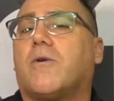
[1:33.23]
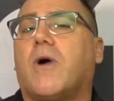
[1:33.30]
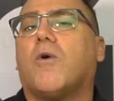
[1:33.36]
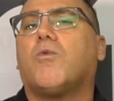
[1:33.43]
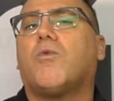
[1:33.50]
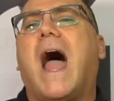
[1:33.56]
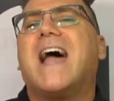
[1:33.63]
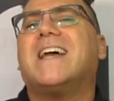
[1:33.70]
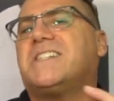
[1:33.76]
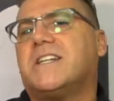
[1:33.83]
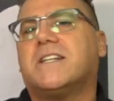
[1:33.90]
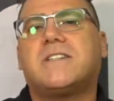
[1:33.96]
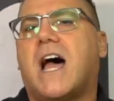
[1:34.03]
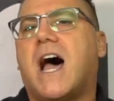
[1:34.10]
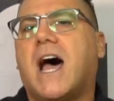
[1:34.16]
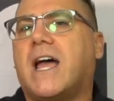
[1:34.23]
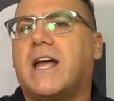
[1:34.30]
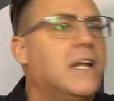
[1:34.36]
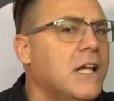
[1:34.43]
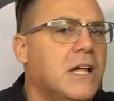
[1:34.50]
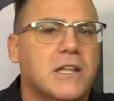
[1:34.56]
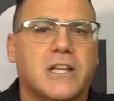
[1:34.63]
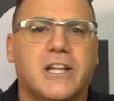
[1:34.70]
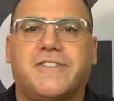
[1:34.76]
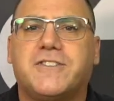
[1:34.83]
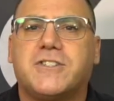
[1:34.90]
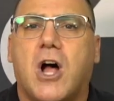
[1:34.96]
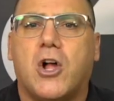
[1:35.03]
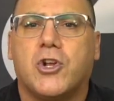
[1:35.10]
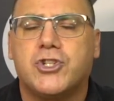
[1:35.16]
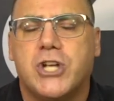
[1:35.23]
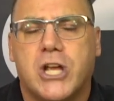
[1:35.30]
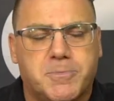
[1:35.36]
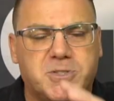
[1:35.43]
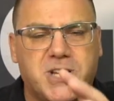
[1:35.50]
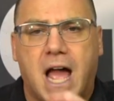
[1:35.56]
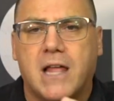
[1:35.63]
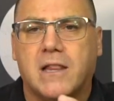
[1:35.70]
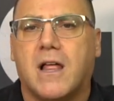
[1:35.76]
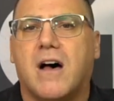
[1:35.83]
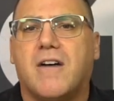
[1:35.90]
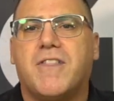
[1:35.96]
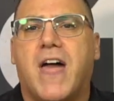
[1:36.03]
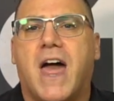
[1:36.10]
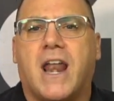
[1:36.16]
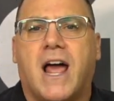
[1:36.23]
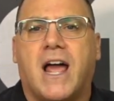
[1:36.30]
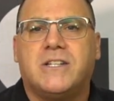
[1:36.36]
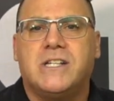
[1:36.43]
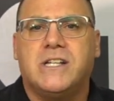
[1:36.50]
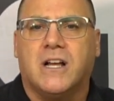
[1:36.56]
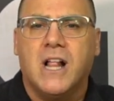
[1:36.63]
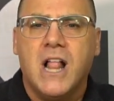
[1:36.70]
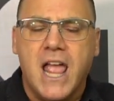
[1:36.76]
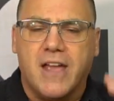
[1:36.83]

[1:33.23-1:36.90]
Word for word: A rising tide lifts all ships. I love that idea.